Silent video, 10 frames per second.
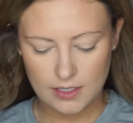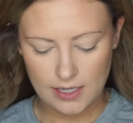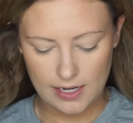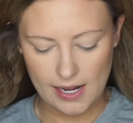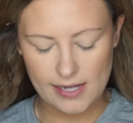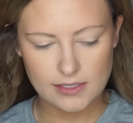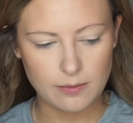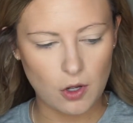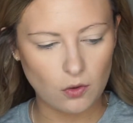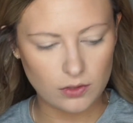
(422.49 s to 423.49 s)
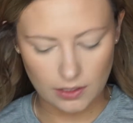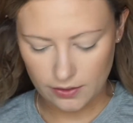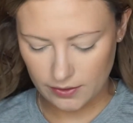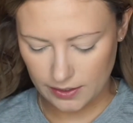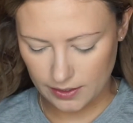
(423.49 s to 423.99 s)
And it has some gold
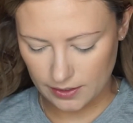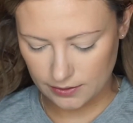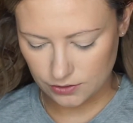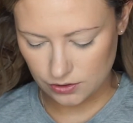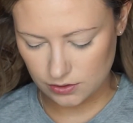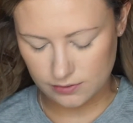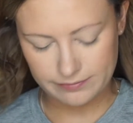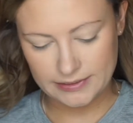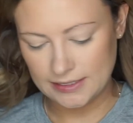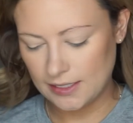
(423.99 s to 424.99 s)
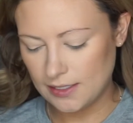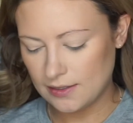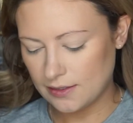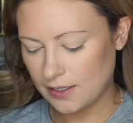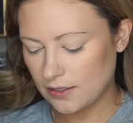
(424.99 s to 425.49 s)
glitter in it. And I just...
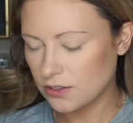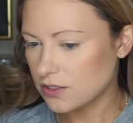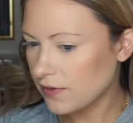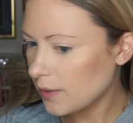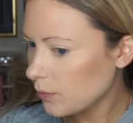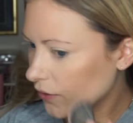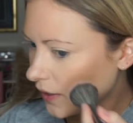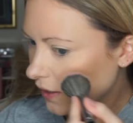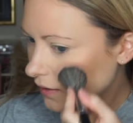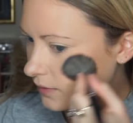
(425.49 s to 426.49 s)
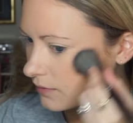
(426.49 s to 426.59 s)
I think it looks very pretty.